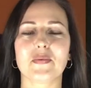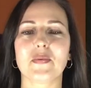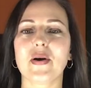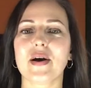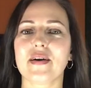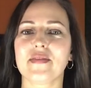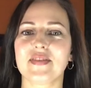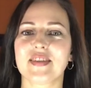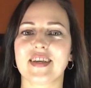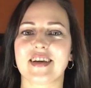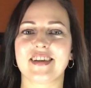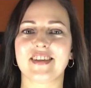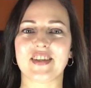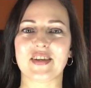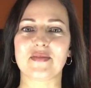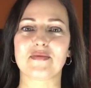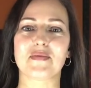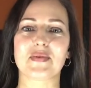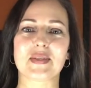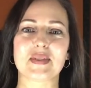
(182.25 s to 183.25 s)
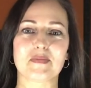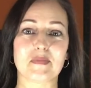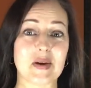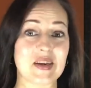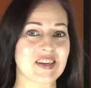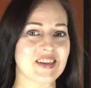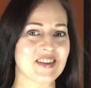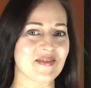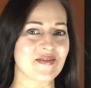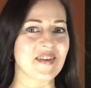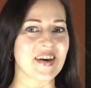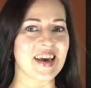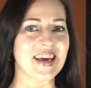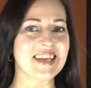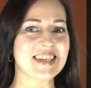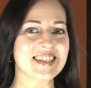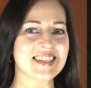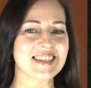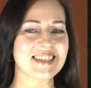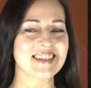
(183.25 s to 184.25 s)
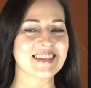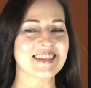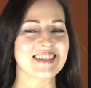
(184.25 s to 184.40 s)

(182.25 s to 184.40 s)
worth searching for special things.